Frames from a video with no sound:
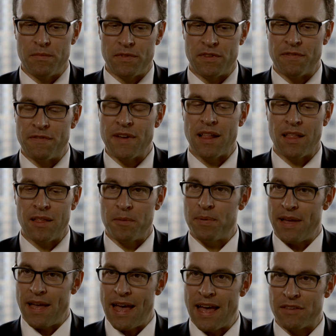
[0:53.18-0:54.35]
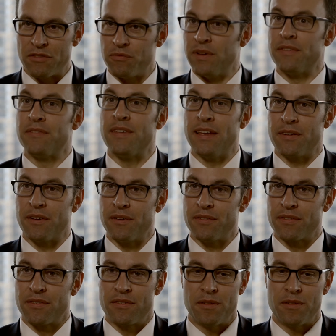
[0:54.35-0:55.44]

develop as risk takers,